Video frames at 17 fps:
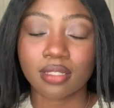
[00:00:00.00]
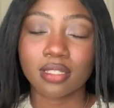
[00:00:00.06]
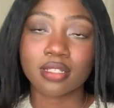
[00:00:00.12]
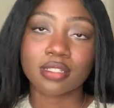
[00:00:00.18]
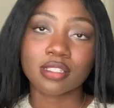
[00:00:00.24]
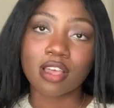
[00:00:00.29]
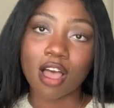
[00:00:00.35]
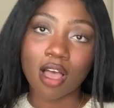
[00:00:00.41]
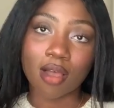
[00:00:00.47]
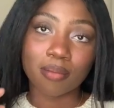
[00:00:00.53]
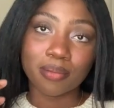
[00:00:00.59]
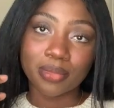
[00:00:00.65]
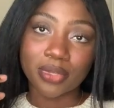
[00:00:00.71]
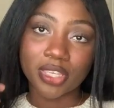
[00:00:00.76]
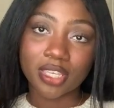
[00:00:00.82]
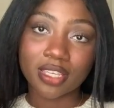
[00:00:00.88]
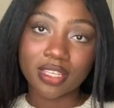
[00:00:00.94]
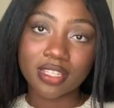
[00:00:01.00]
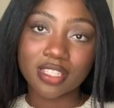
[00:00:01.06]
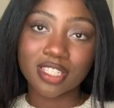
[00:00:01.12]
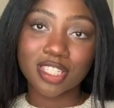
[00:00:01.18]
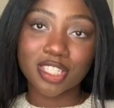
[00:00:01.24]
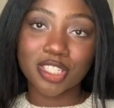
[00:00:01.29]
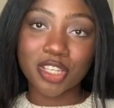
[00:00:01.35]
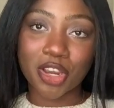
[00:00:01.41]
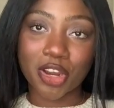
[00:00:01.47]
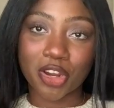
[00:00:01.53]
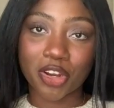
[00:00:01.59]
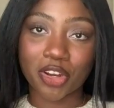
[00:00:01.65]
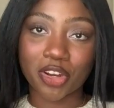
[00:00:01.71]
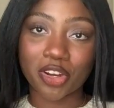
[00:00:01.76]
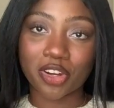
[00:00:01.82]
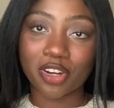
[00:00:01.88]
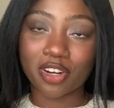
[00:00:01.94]
the top piece
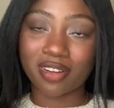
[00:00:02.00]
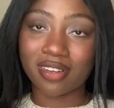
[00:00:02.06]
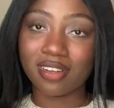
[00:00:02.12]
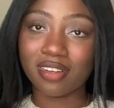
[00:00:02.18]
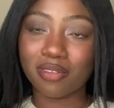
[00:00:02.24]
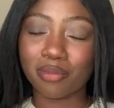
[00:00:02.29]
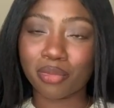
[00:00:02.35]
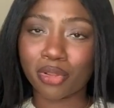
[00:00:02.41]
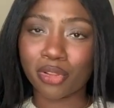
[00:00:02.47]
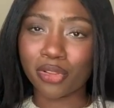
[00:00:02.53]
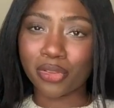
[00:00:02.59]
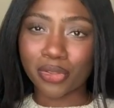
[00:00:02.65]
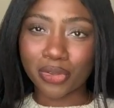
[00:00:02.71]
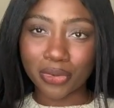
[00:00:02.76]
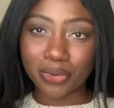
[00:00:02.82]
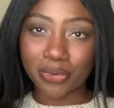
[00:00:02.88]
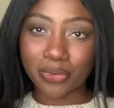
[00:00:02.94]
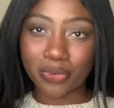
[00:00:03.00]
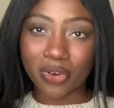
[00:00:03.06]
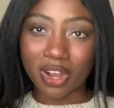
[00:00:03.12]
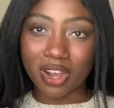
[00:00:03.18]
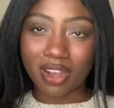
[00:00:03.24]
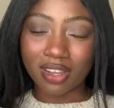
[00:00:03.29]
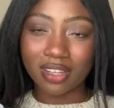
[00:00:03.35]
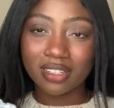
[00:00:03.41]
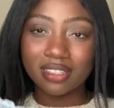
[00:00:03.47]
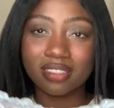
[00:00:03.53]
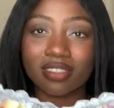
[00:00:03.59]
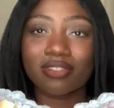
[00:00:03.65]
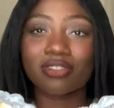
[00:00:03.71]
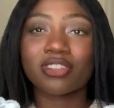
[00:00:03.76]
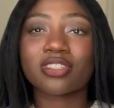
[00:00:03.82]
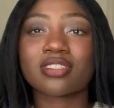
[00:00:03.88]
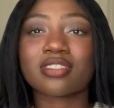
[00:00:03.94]
turned blue,
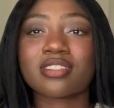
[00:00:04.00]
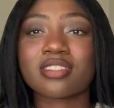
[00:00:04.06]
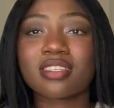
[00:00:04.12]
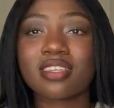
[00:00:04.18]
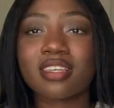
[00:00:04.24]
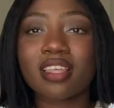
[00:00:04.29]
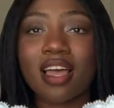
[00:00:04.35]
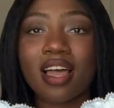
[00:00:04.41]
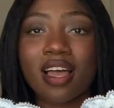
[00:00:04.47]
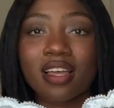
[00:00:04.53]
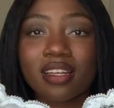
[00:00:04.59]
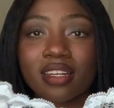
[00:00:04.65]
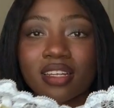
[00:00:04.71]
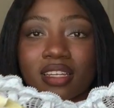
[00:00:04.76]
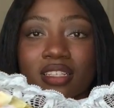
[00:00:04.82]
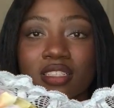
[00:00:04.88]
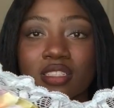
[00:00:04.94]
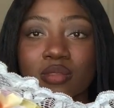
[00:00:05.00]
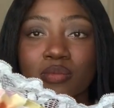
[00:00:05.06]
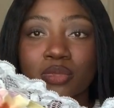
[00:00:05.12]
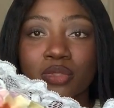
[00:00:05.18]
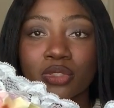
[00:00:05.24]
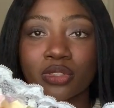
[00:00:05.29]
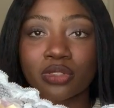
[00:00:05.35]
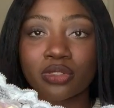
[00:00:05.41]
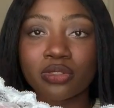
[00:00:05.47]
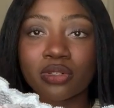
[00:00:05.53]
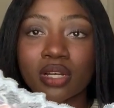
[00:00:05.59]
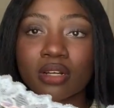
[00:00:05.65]
if you could see that. Like, it's blue.